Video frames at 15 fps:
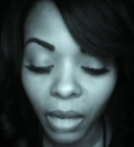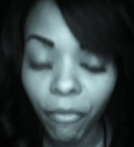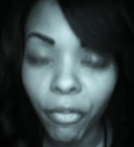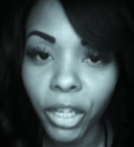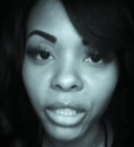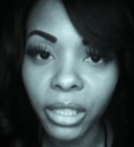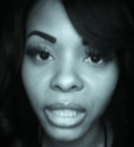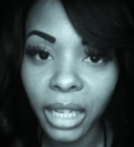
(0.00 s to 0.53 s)

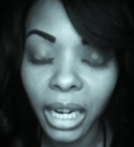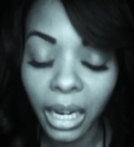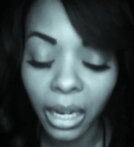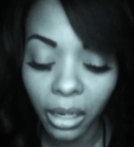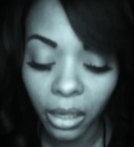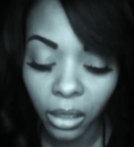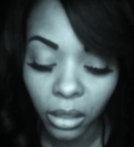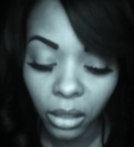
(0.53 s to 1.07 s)
Verse
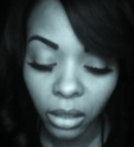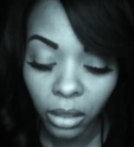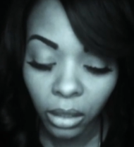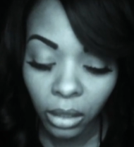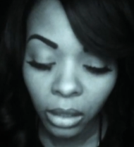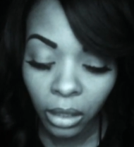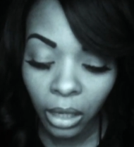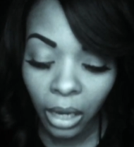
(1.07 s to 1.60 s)
10.
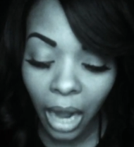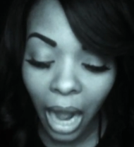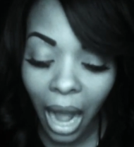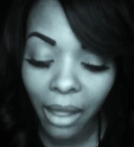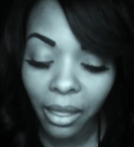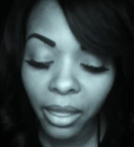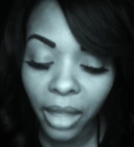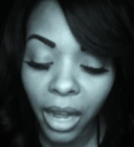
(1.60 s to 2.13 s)

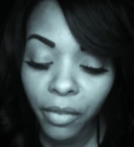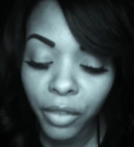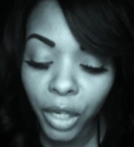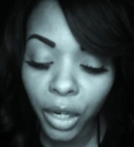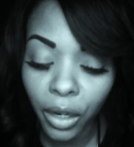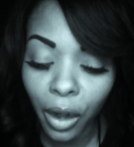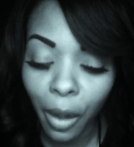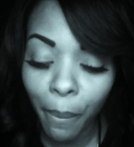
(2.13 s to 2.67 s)
I loved
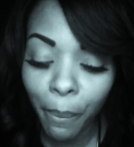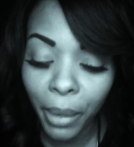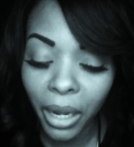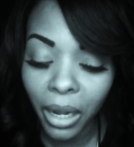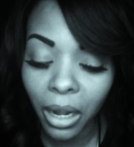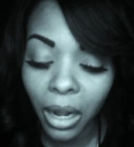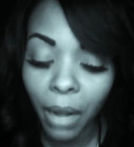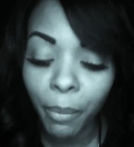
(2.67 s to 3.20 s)
her
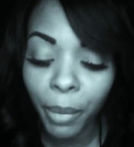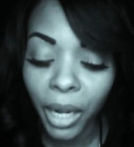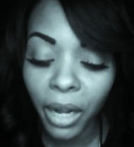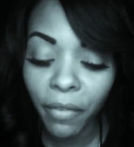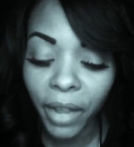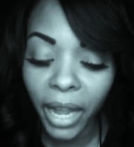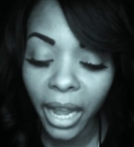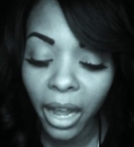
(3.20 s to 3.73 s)

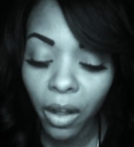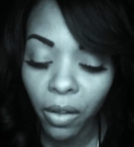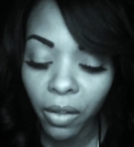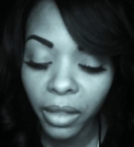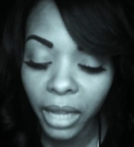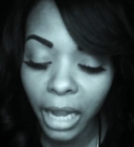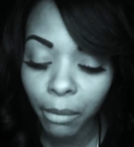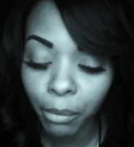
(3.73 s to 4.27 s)
above
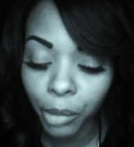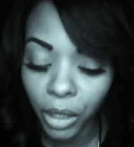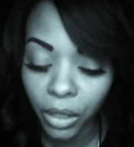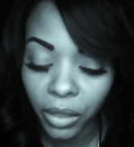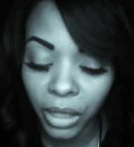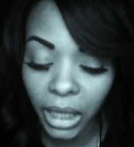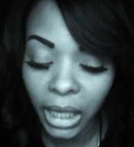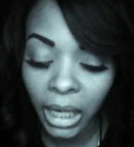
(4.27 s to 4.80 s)
health and
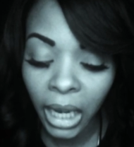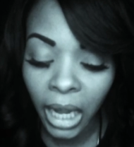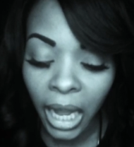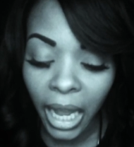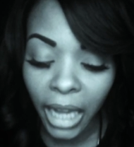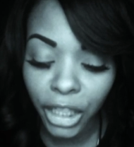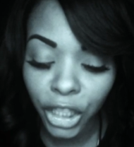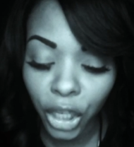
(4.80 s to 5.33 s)
beauty,
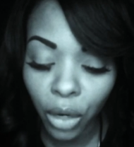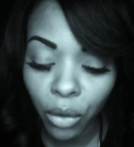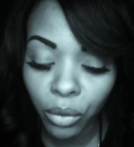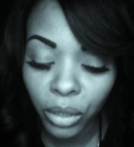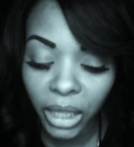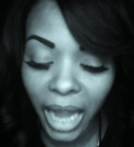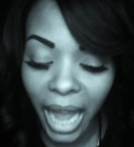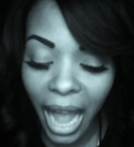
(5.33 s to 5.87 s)
and
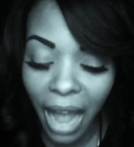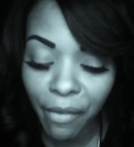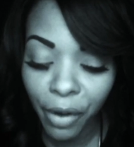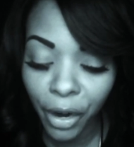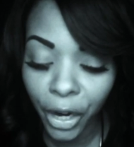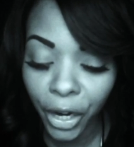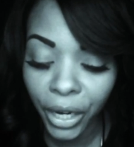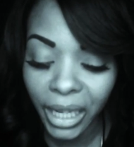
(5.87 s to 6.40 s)
chose to have
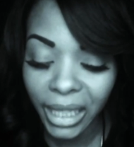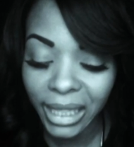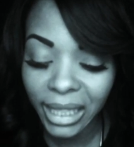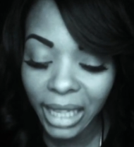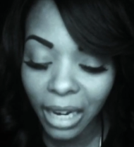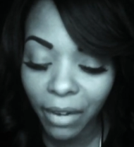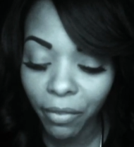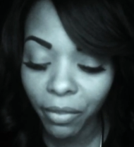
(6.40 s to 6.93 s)
her
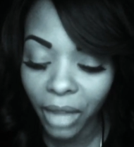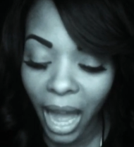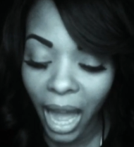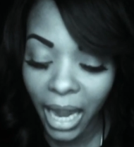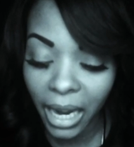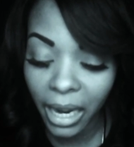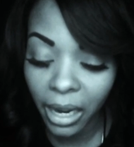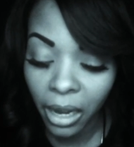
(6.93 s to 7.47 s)
instead of
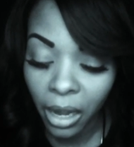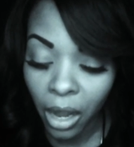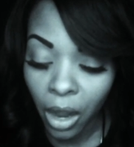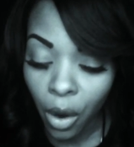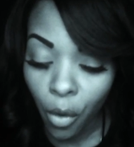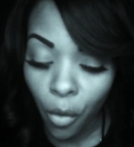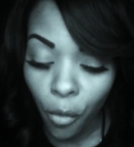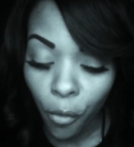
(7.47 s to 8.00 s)
light,
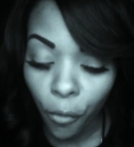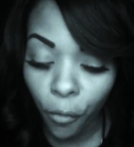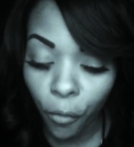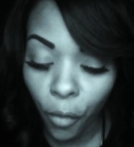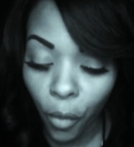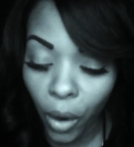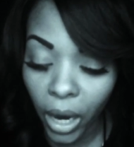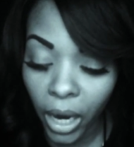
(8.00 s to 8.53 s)

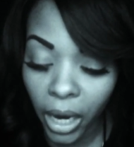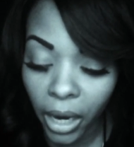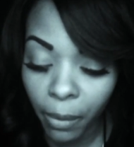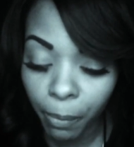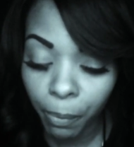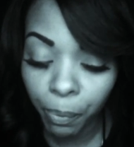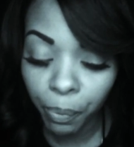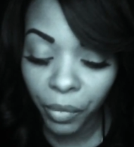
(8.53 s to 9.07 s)
for
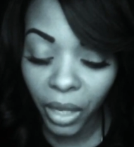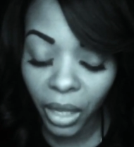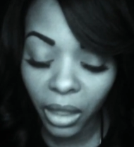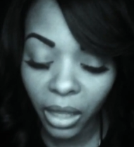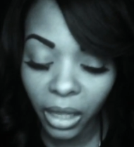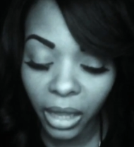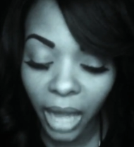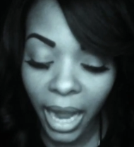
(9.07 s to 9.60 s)

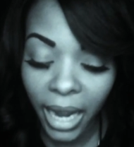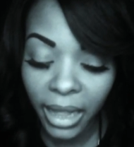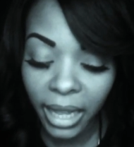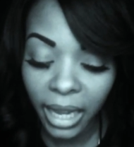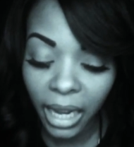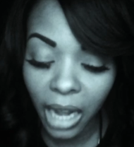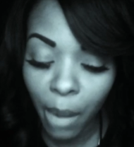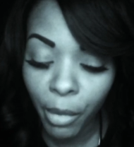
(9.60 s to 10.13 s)
the light
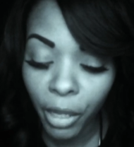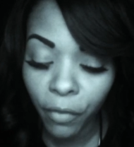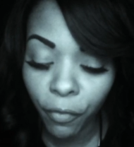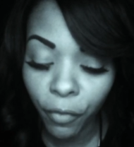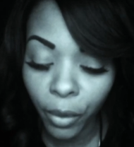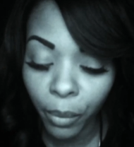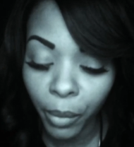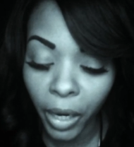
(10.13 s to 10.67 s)
that cometh
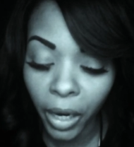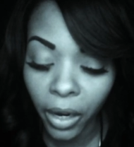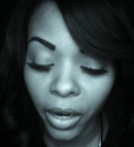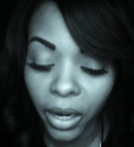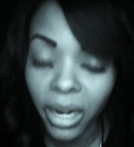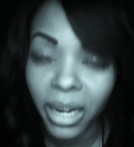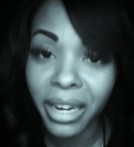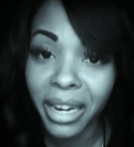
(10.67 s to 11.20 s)
from
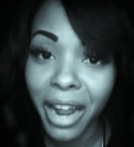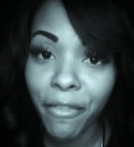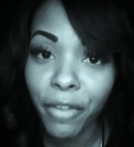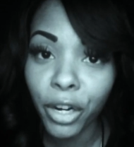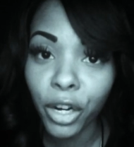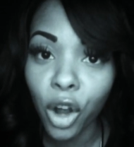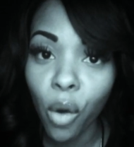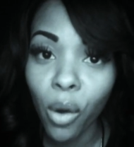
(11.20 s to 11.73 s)
her
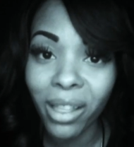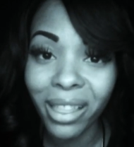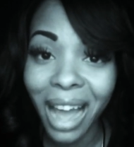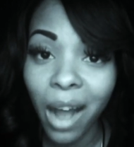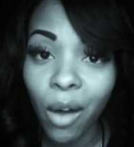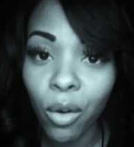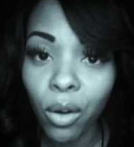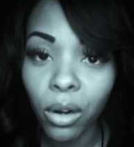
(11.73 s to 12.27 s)
never goeth
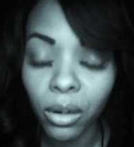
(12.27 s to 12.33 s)
out.